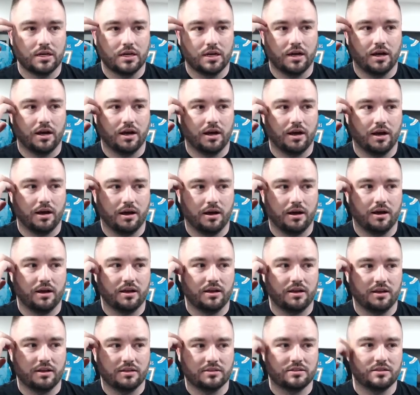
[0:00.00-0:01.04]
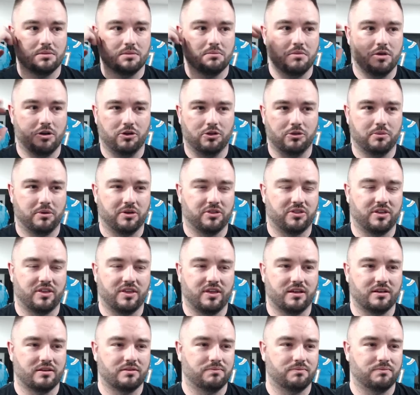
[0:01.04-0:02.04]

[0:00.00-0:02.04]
uh, is in the middle of the month, I think.